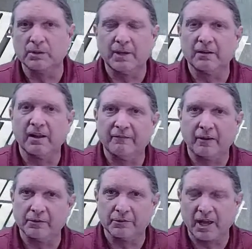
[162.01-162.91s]
In my
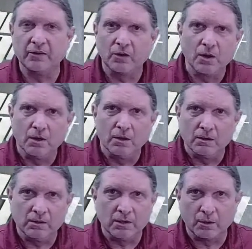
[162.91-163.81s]
grandfather's case,
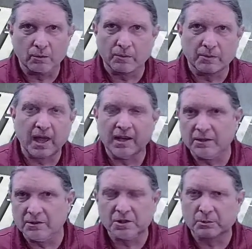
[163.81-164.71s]
you know, that
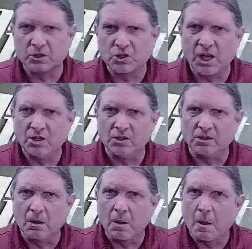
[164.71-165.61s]
industry was
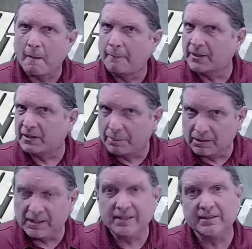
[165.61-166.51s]
changing. But the
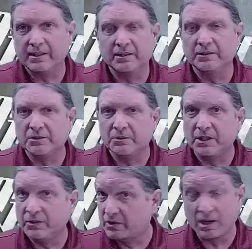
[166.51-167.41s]
police
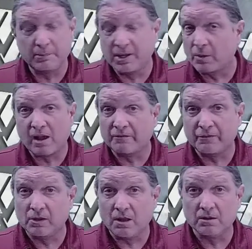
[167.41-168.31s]
industry is going to be around
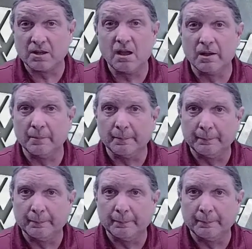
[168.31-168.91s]
for a long time.